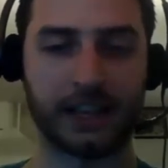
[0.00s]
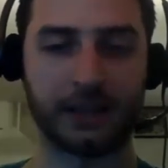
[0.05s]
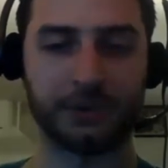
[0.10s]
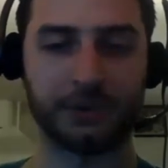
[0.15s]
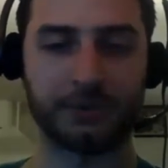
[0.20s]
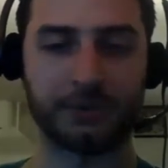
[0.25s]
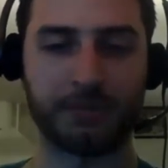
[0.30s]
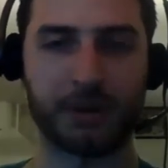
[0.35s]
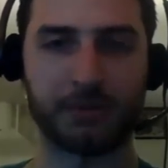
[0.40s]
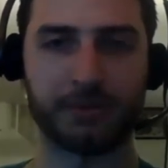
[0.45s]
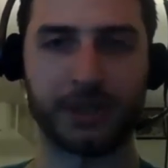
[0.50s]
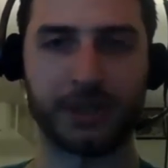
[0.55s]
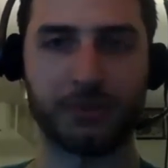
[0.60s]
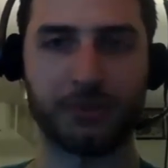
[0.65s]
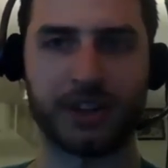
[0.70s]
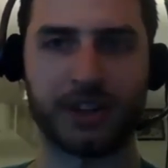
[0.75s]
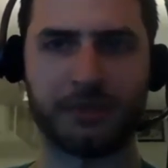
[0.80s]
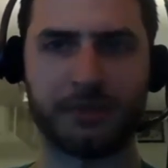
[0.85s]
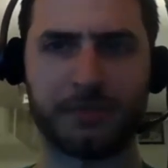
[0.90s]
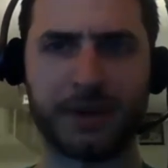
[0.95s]
And it was
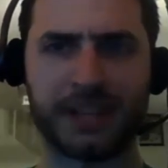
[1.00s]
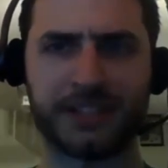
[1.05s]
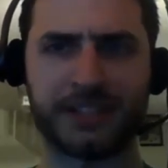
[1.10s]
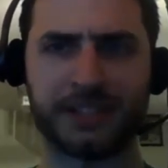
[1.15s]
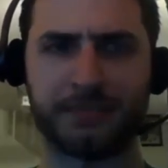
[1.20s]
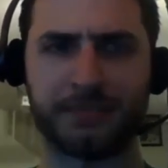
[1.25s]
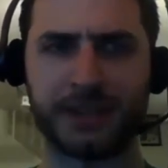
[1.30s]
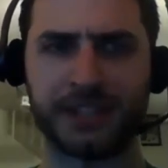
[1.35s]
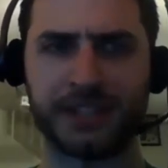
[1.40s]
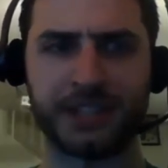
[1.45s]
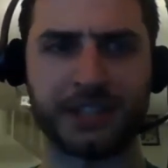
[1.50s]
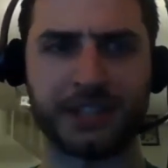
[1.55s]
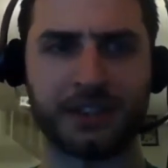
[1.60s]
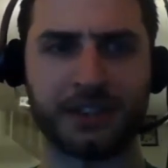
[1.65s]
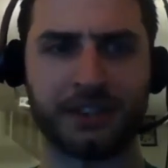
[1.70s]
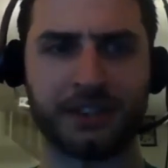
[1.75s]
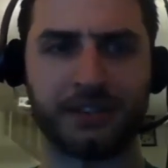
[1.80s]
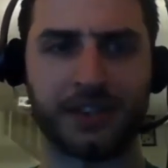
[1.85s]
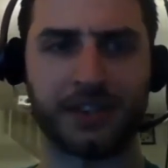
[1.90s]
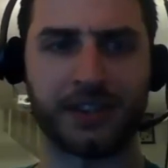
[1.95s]
probably one of the best
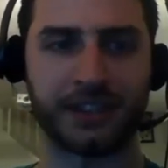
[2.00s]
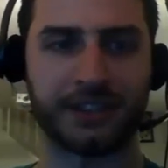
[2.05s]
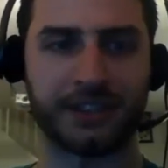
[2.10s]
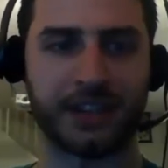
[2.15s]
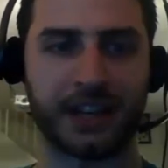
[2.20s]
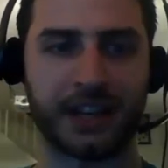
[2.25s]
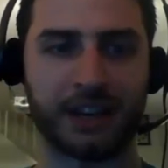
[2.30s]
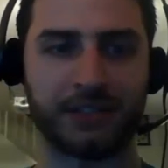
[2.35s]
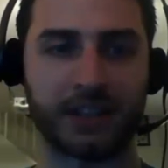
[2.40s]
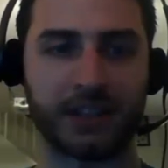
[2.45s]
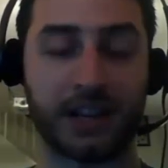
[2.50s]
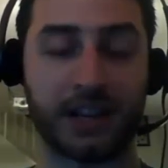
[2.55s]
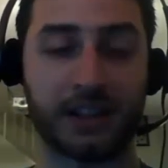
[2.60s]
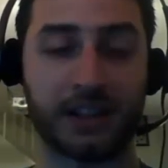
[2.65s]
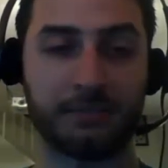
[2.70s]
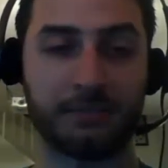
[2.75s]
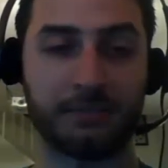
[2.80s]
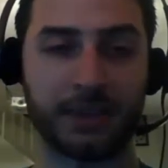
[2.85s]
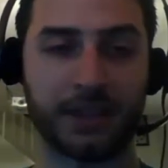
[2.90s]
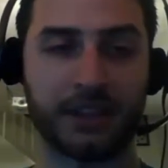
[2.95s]
pieces of advice that I ever
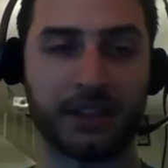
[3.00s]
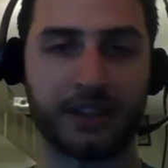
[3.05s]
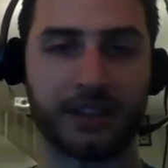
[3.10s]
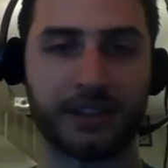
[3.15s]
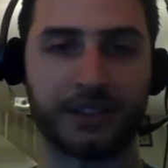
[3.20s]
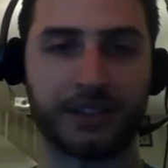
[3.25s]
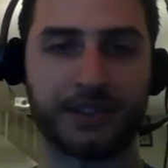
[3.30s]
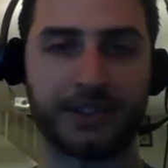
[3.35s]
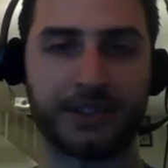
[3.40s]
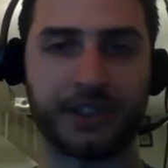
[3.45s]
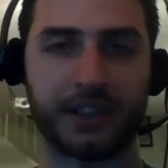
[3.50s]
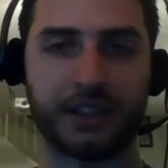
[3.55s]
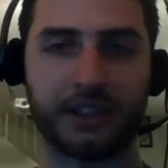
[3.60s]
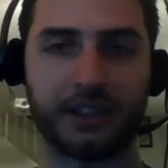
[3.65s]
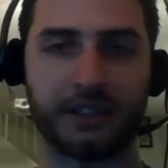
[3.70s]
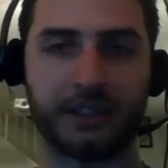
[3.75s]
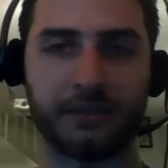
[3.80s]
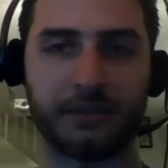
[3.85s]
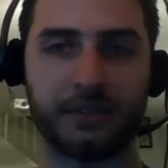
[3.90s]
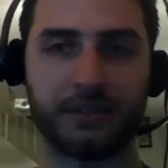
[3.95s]
got because
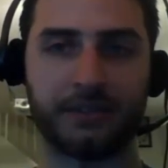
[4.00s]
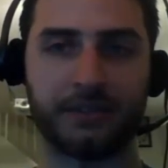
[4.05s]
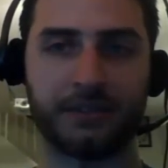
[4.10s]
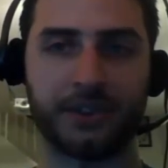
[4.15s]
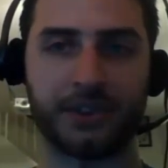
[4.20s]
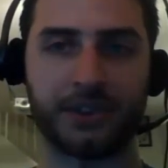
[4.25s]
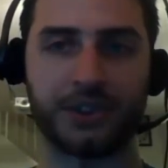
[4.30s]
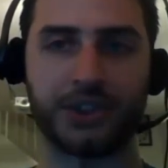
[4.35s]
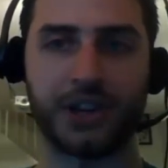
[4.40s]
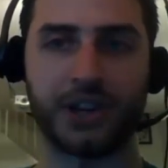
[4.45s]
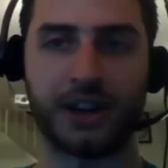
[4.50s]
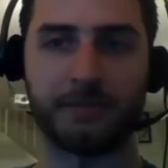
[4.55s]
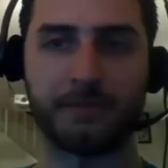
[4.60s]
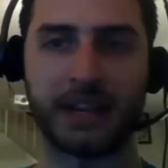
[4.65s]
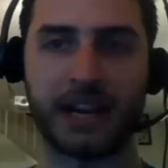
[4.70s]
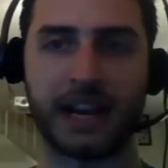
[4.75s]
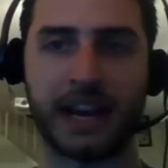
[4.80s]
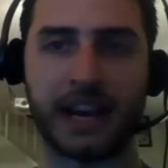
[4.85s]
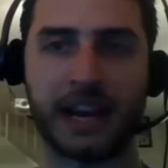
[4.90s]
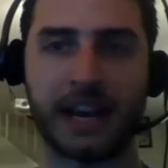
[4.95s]
the first
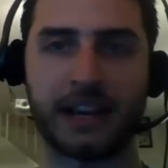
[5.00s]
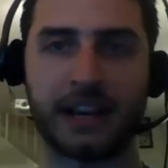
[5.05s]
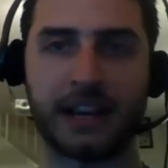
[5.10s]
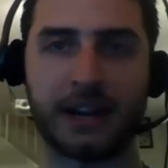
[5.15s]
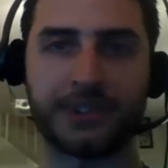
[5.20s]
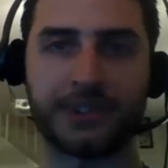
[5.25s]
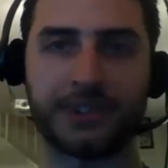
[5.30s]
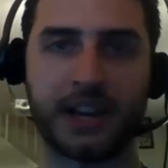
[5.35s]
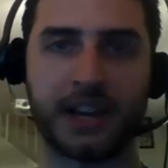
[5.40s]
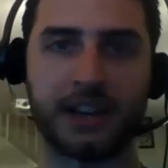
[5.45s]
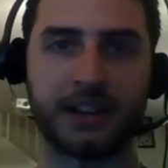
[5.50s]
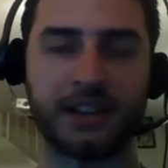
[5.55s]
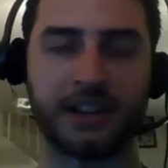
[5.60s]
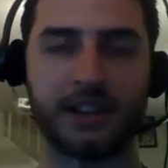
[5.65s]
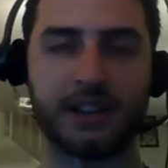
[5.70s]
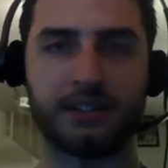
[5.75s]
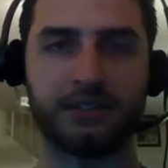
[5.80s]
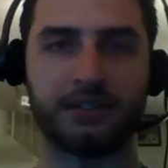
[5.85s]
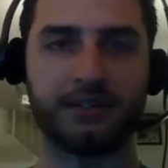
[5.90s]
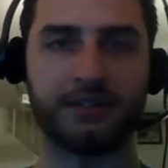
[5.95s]
job that I had
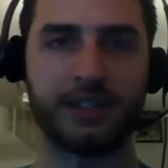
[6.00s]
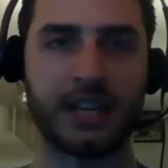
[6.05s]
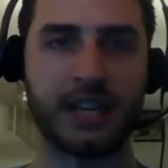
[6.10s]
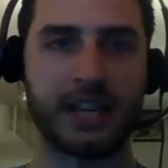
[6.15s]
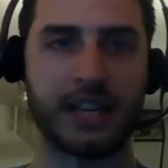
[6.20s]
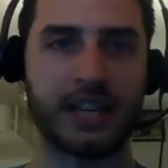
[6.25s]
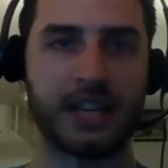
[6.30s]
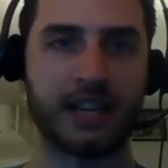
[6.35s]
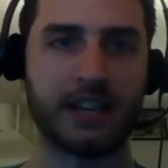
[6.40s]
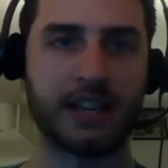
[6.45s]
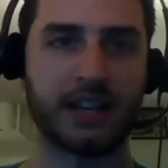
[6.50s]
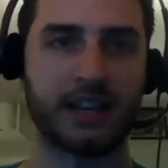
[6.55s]
outside of